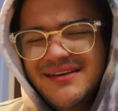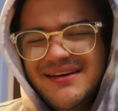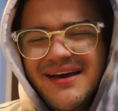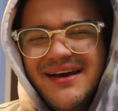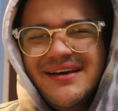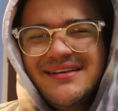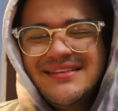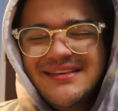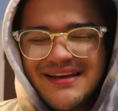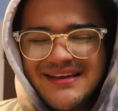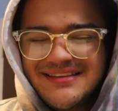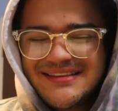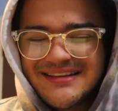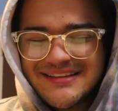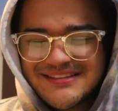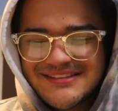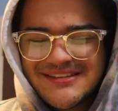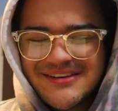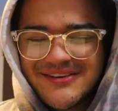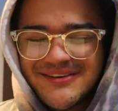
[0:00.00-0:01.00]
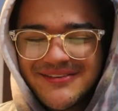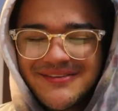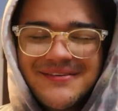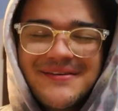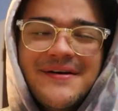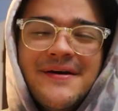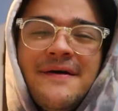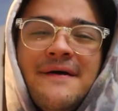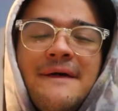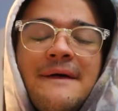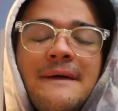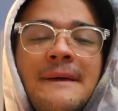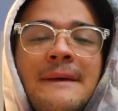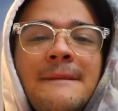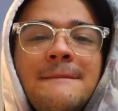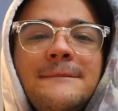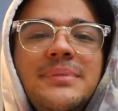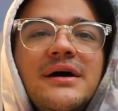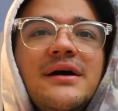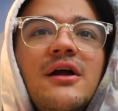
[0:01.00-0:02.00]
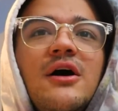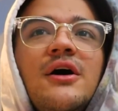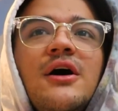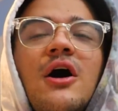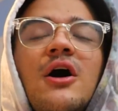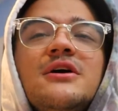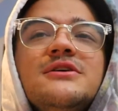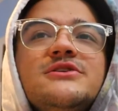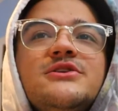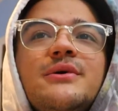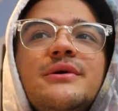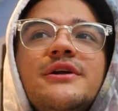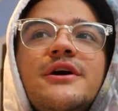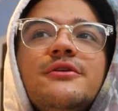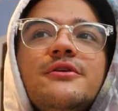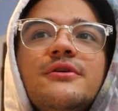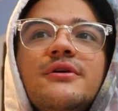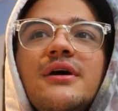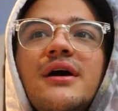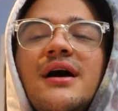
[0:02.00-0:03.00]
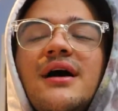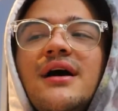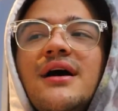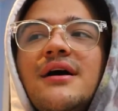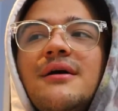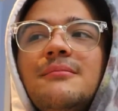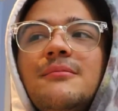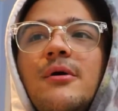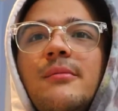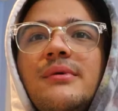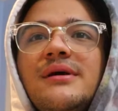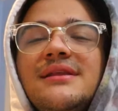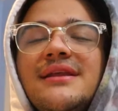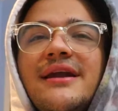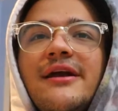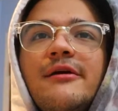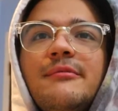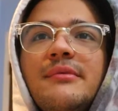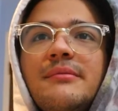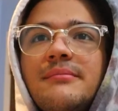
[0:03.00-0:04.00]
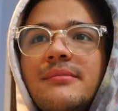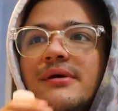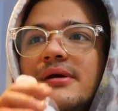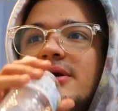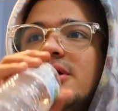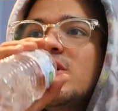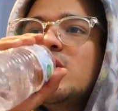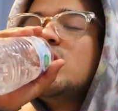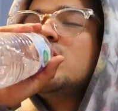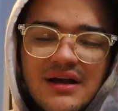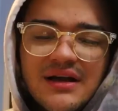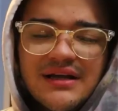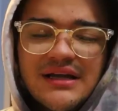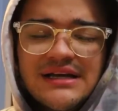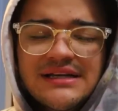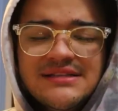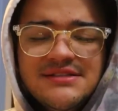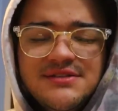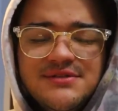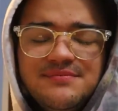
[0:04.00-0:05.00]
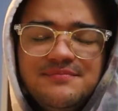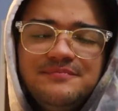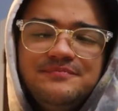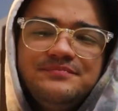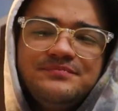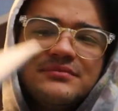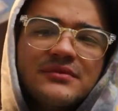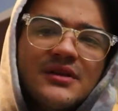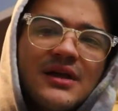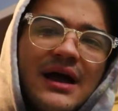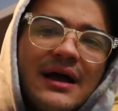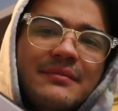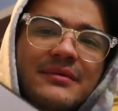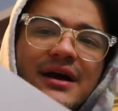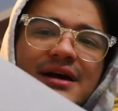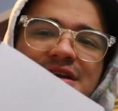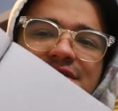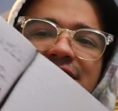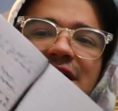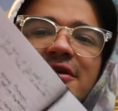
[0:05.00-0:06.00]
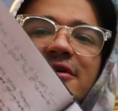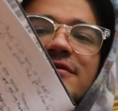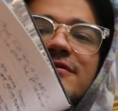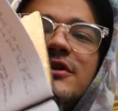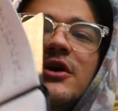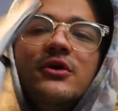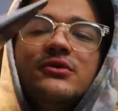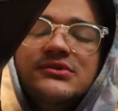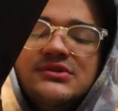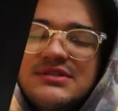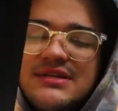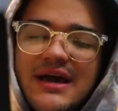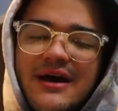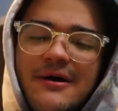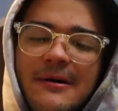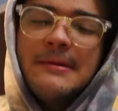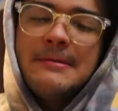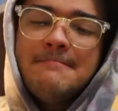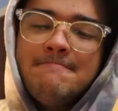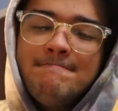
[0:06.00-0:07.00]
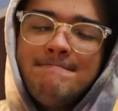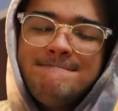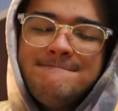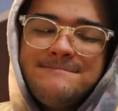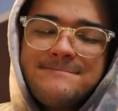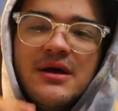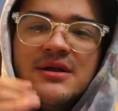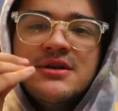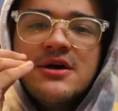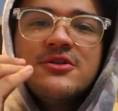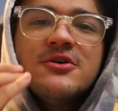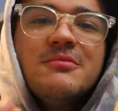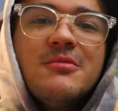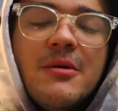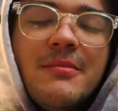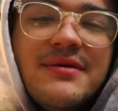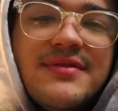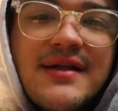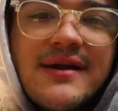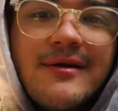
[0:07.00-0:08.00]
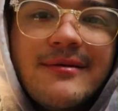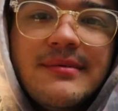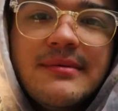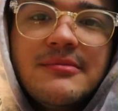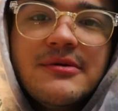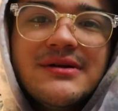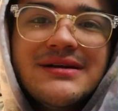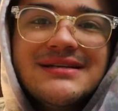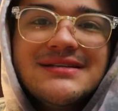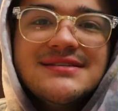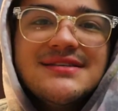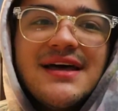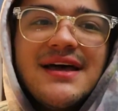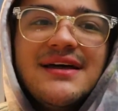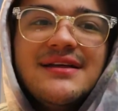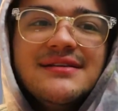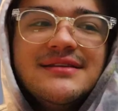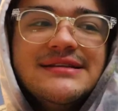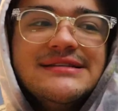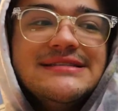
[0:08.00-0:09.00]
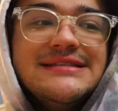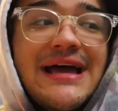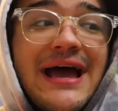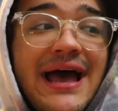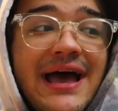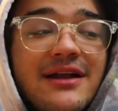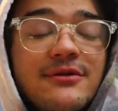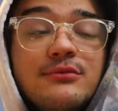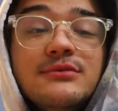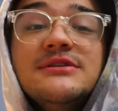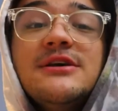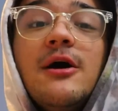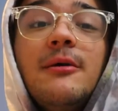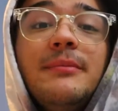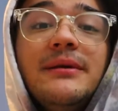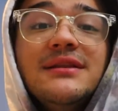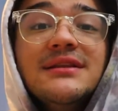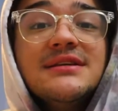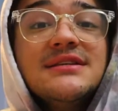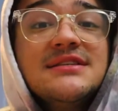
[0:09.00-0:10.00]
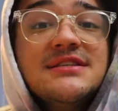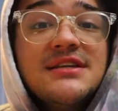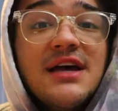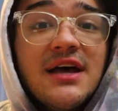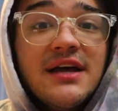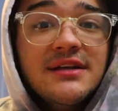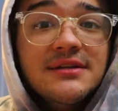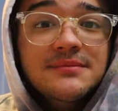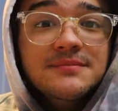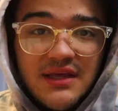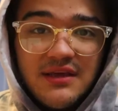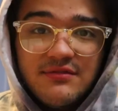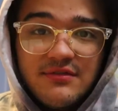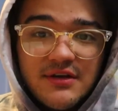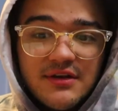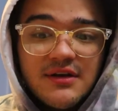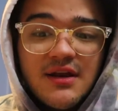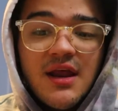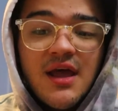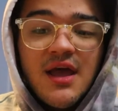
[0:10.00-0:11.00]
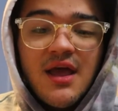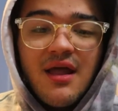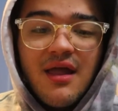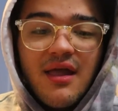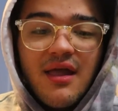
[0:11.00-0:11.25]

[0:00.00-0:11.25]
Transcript: Yeah, I think so. But also another moment that I remember, because I'm kind of out of notes now. Another moment that I remember is that the dad was helping the son, even.